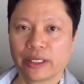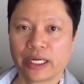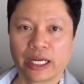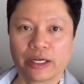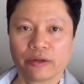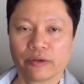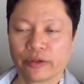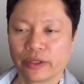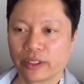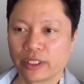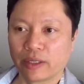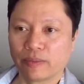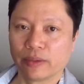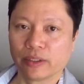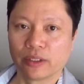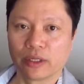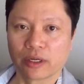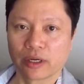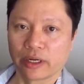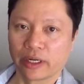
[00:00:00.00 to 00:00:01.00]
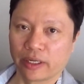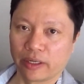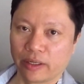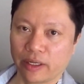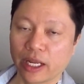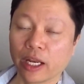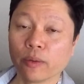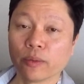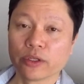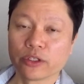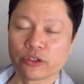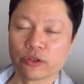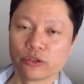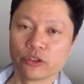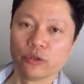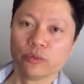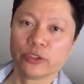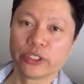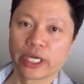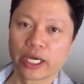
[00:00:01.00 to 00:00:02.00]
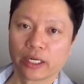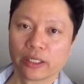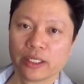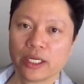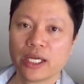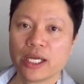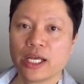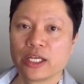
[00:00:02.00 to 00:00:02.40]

and I don't think they belong on anyone's YouTube channel.